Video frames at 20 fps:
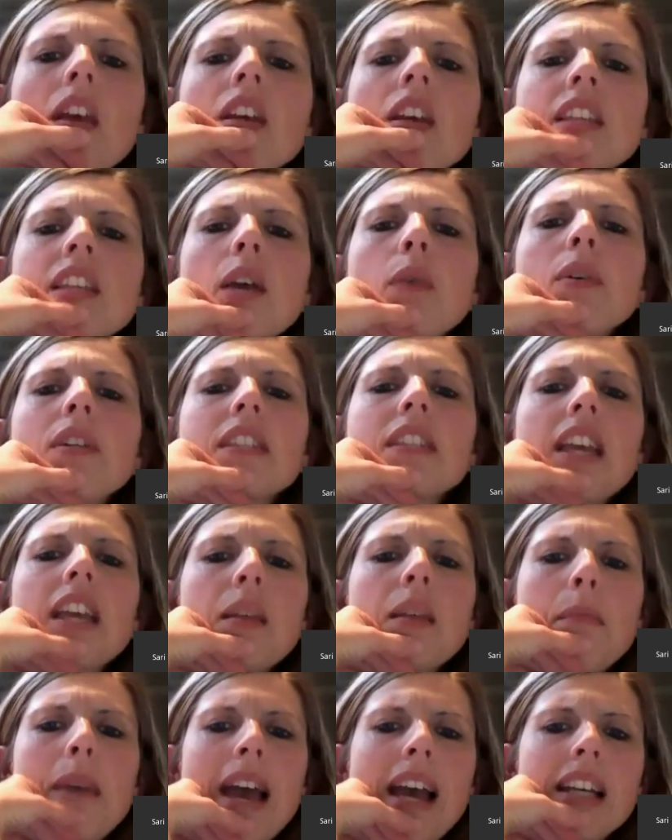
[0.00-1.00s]
say we say
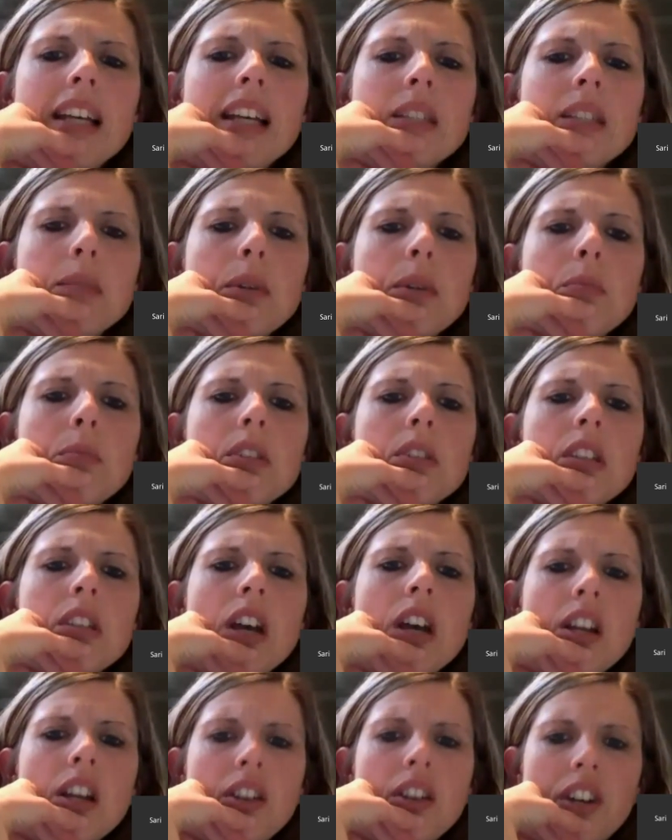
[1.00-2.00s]
the maximum was
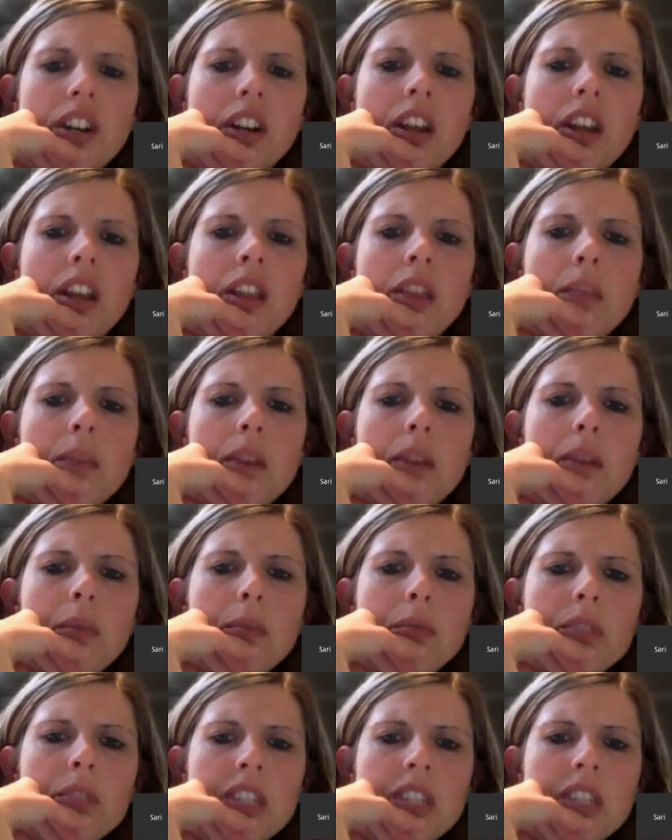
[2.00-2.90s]
100 and the minimum was